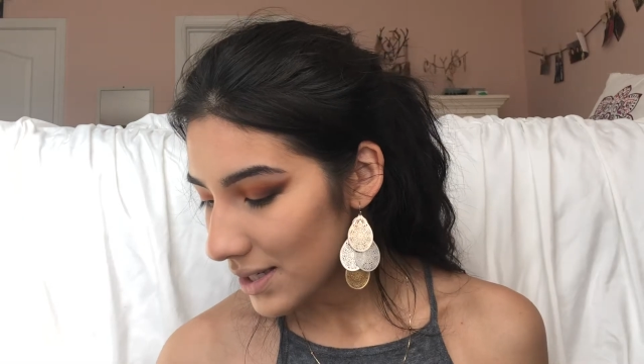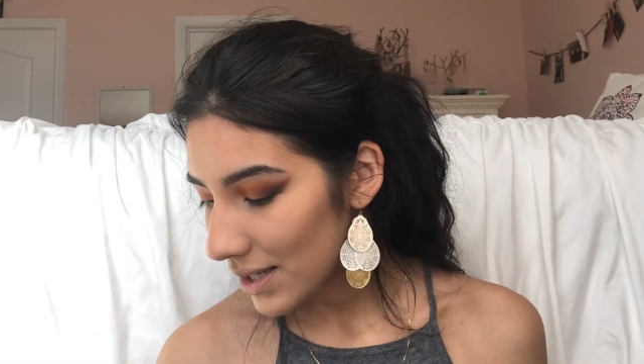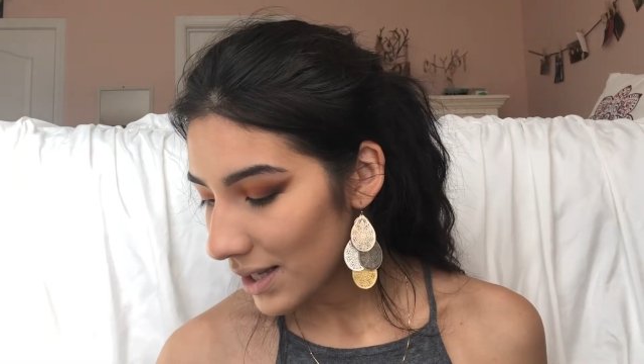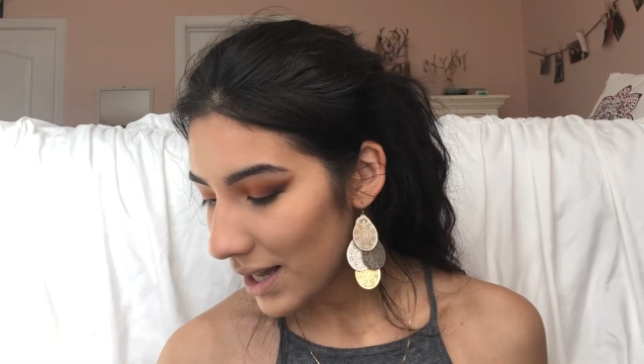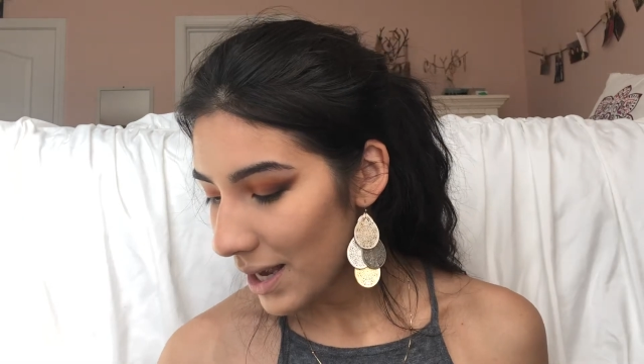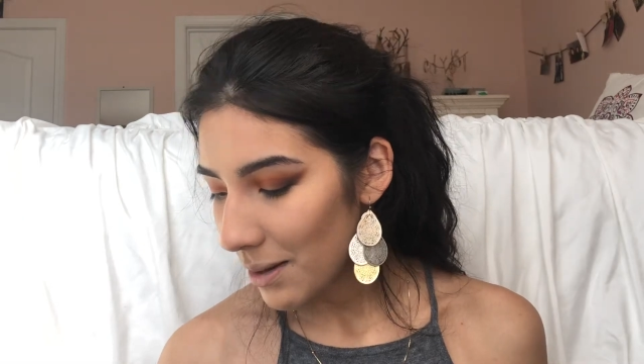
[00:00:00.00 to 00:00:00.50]

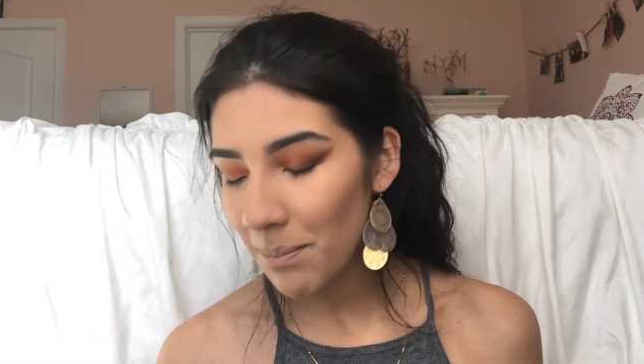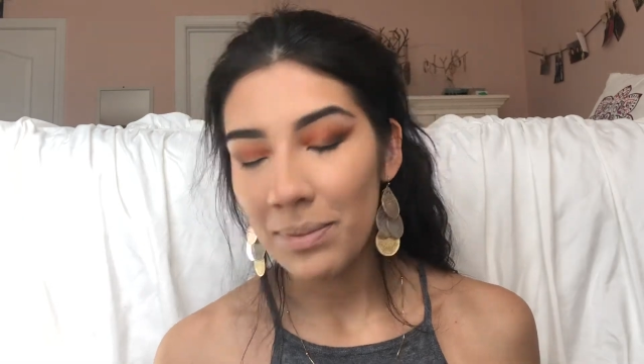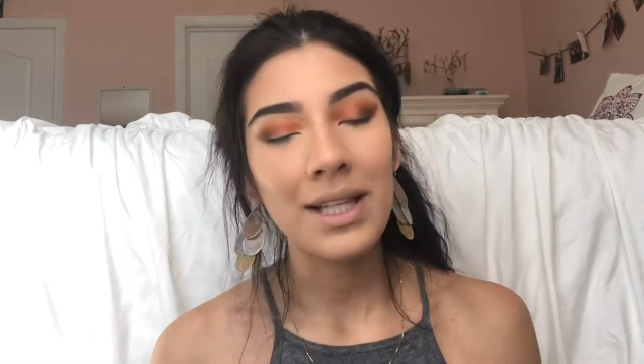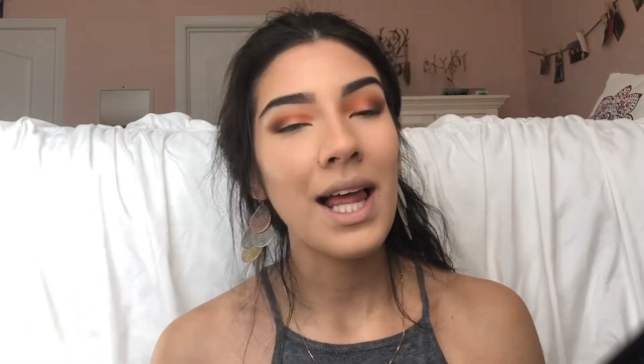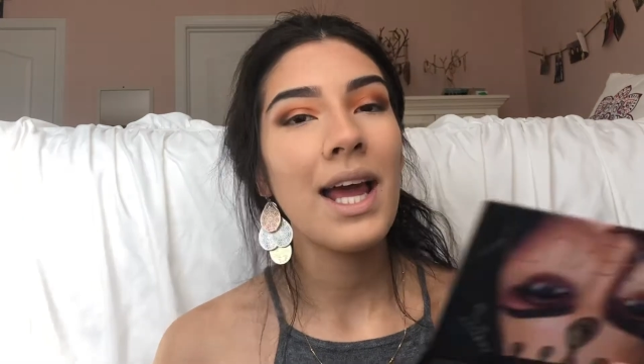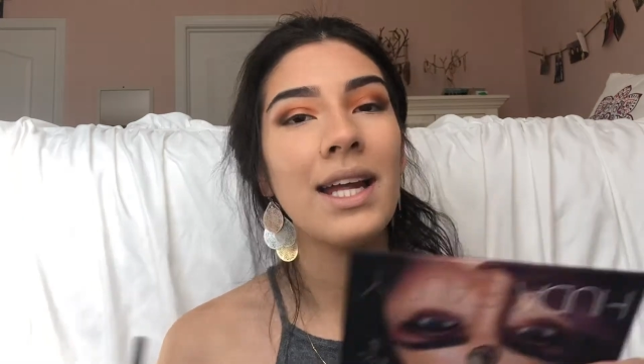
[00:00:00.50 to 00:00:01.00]
to like
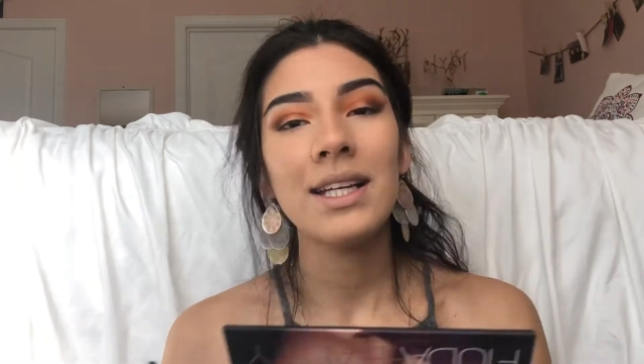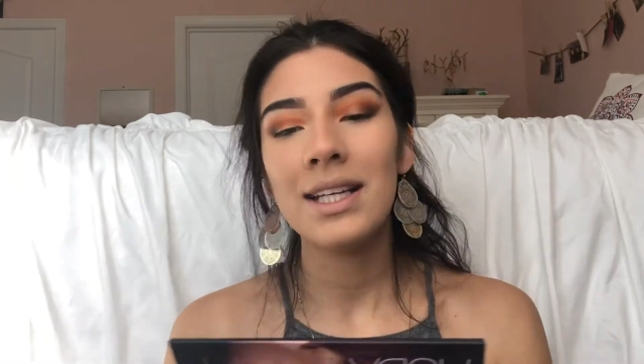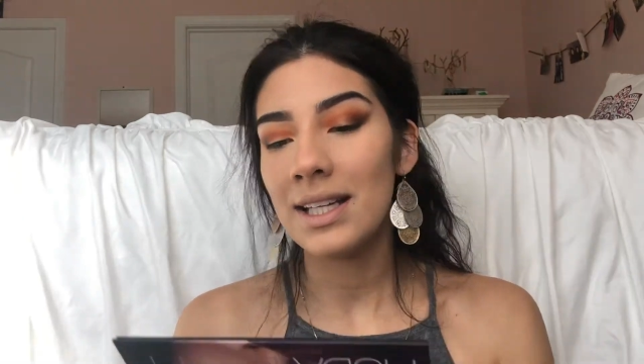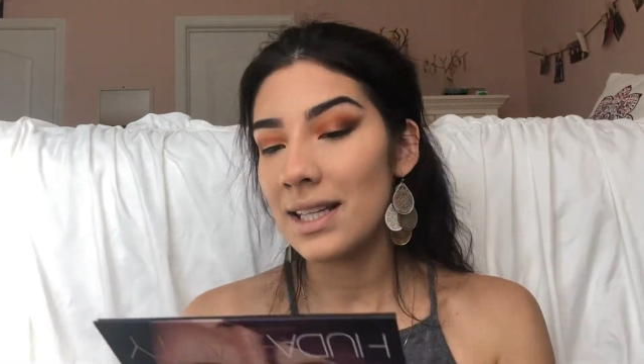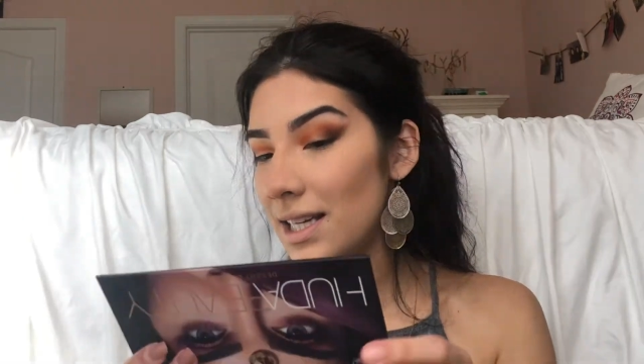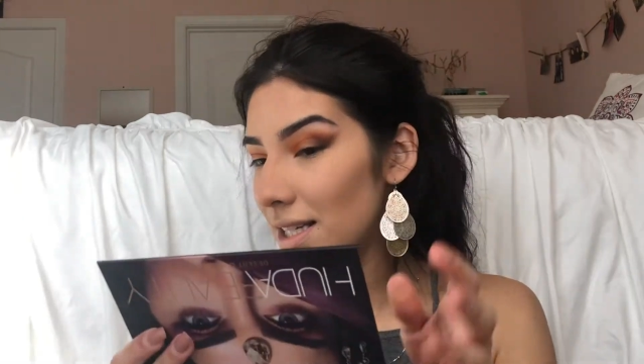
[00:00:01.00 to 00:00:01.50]
blend
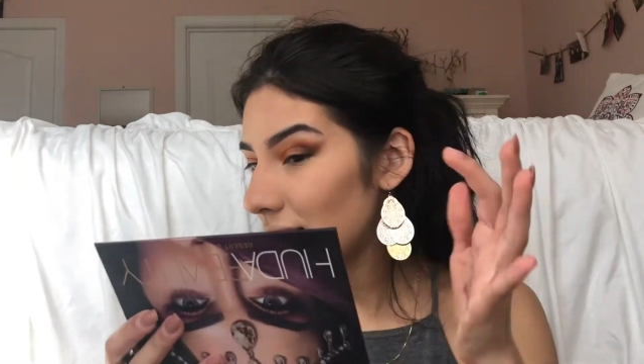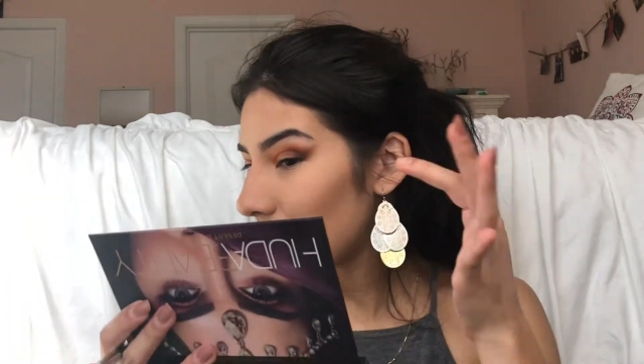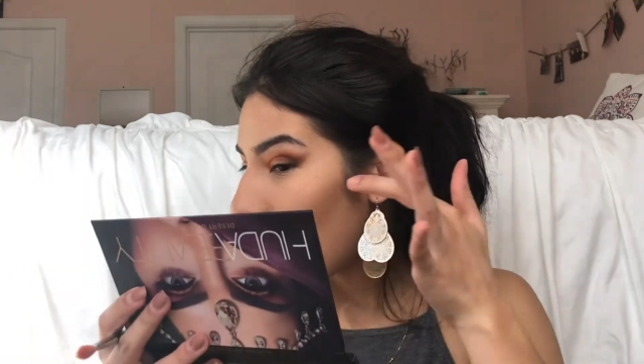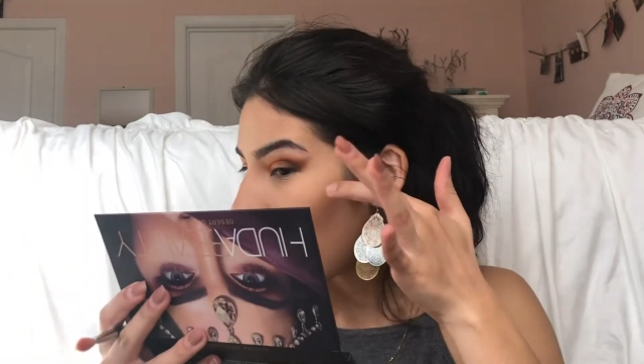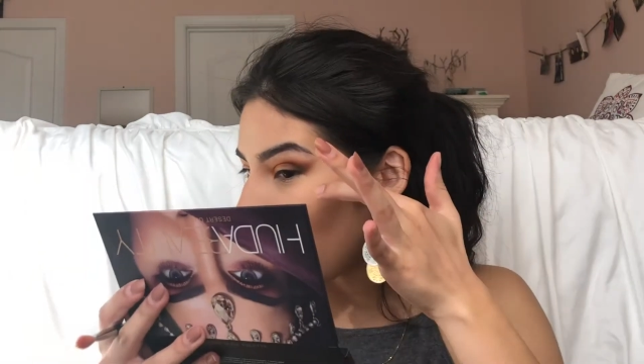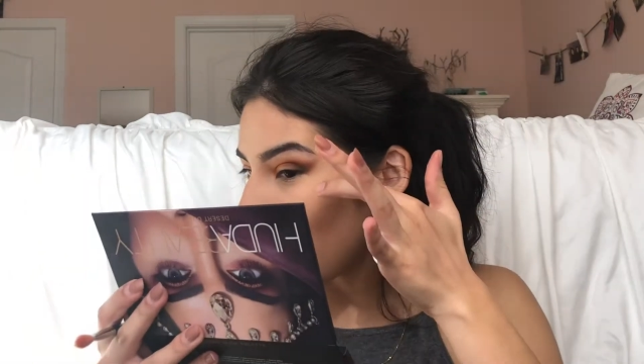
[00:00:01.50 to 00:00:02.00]
this
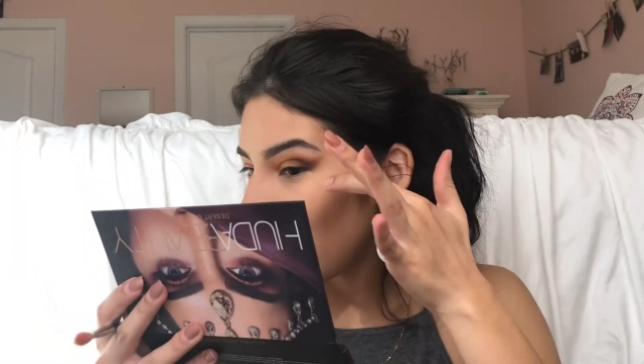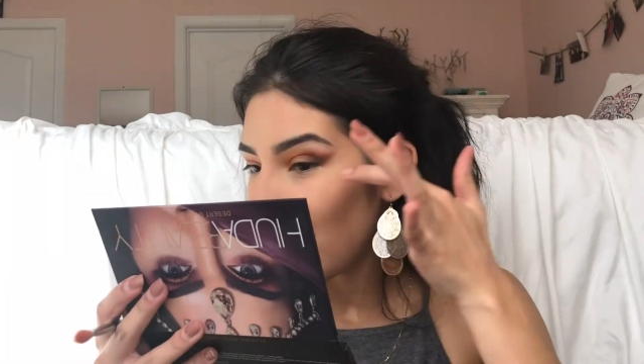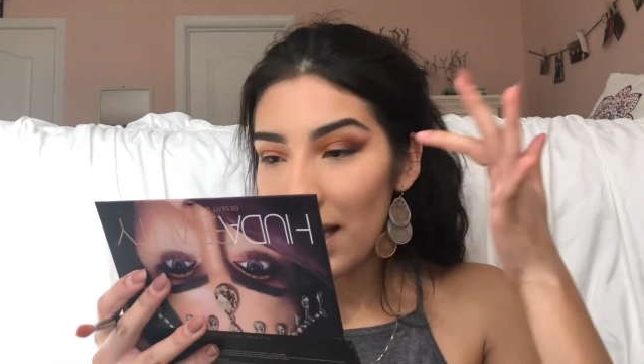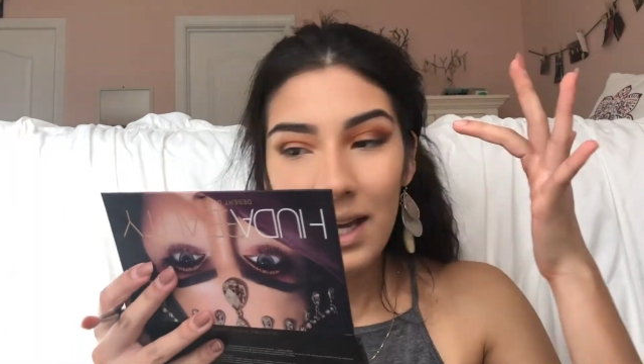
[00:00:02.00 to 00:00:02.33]
eye